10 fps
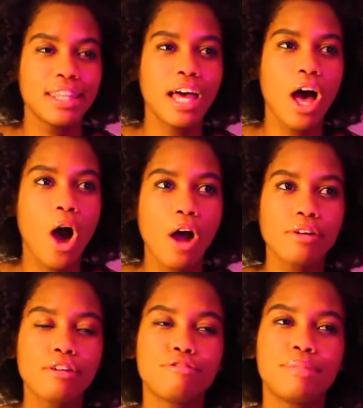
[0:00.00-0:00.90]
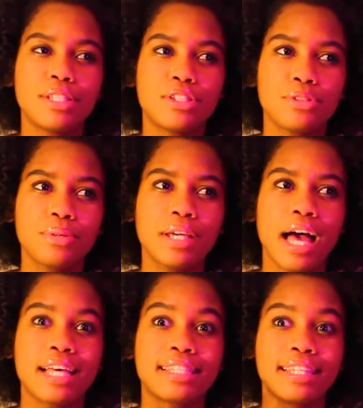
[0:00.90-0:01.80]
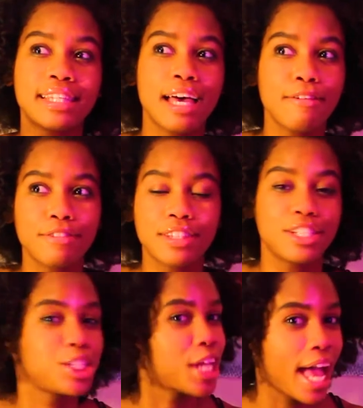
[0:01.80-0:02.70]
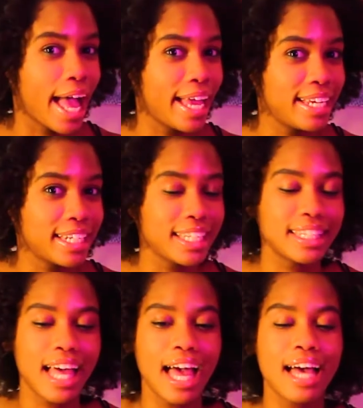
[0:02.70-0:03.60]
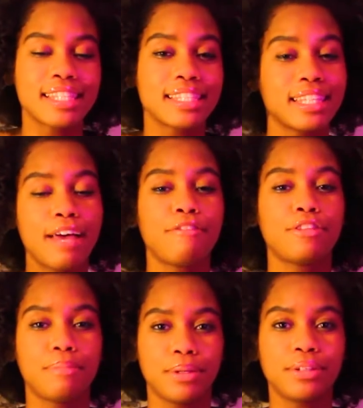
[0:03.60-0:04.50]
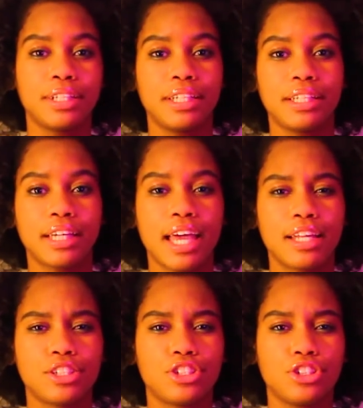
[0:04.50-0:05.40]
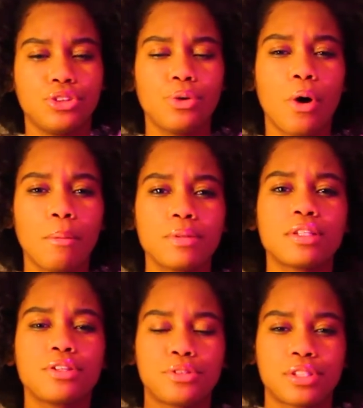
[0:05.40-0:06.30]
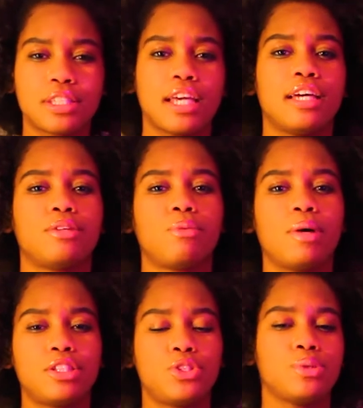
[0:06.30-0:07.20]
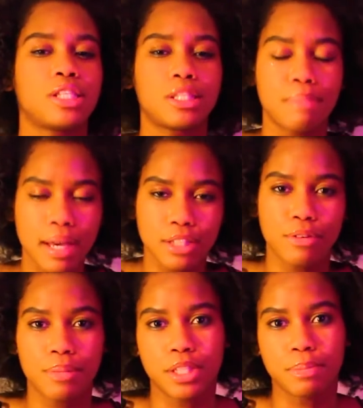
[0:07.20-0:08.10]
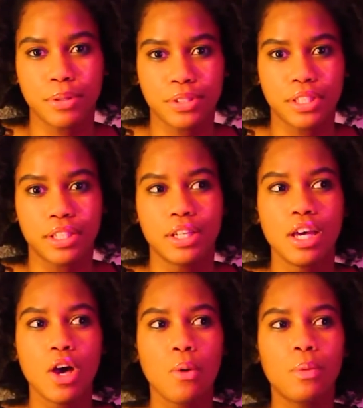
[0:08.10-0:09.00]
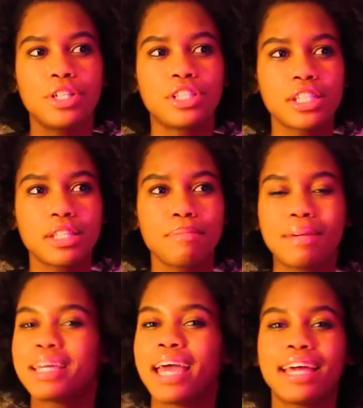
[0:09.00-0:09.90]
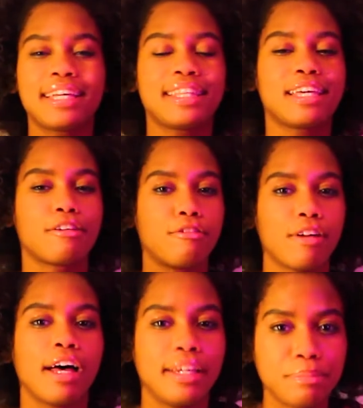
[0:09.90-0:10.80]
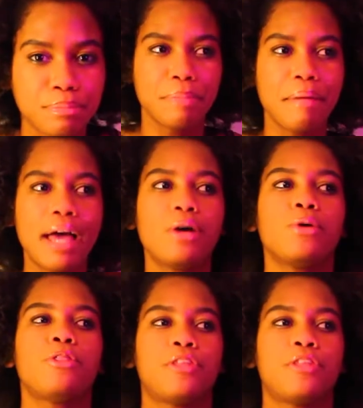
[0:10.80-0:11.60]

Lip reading: That aura of mystery has left the chat. That has left the building. And you almost understand what to expect from this person, which doesn't make anything fun. My whole